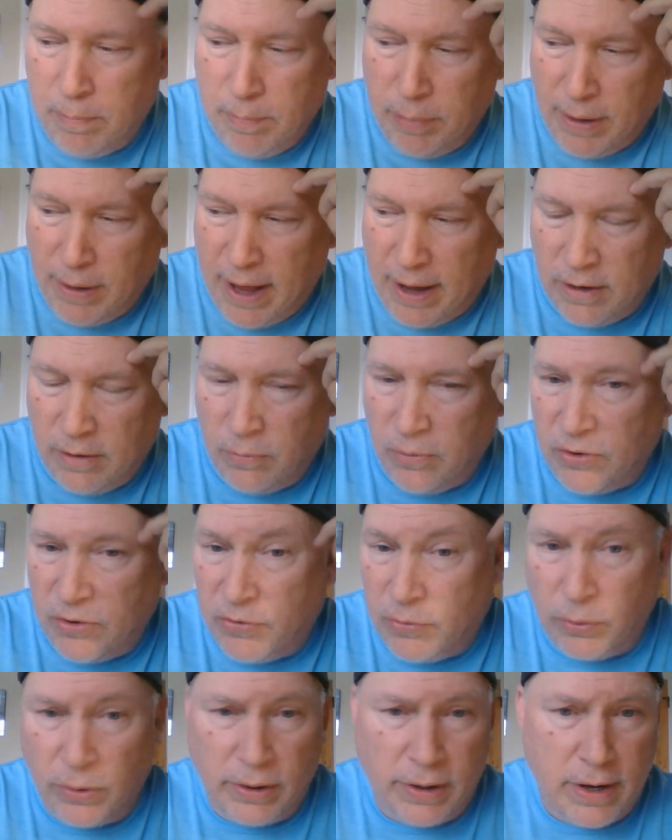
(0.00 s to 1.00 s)
platinum,
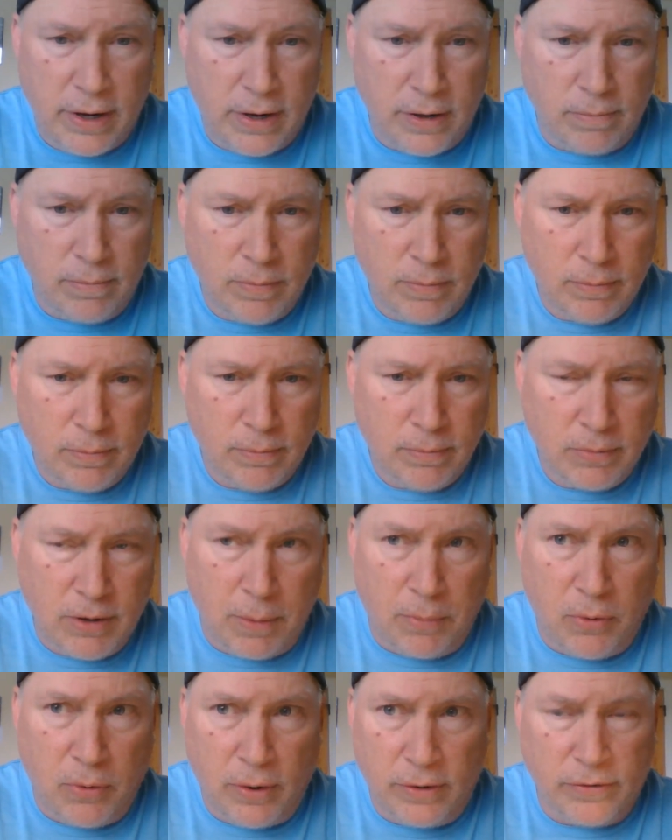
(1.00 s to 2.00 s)
which really didn't
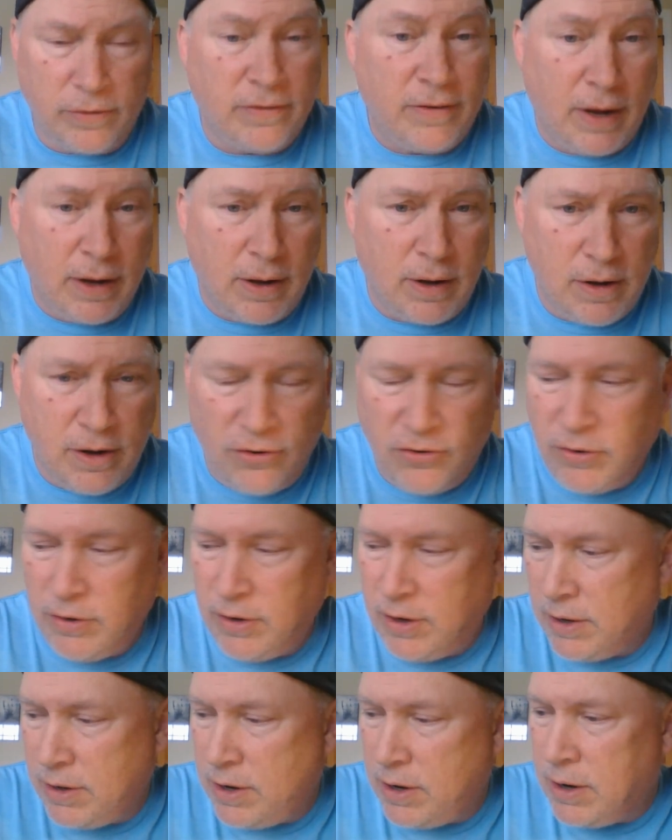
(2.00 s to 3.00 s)
come around to second edition
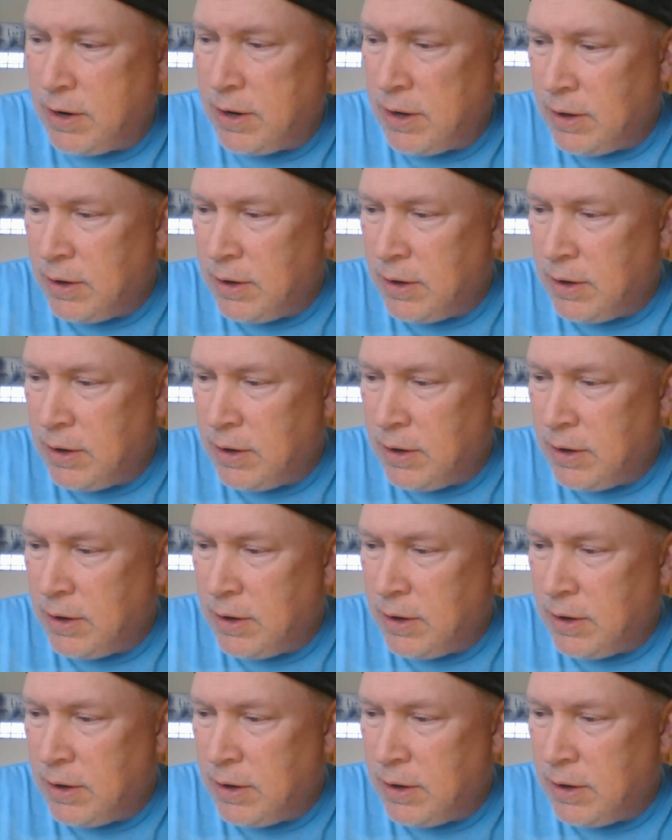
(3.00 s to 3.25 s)
D&D,